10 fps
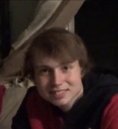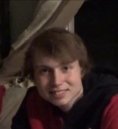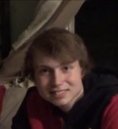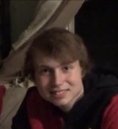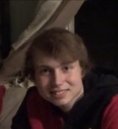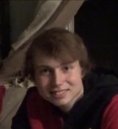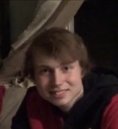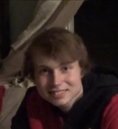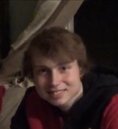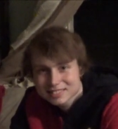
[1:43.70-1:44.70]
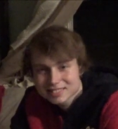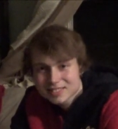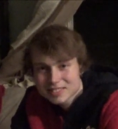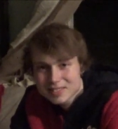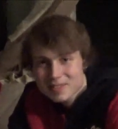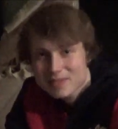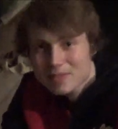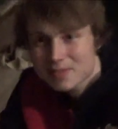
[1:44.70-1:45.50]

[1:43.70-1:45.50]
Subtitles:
Nothing is said.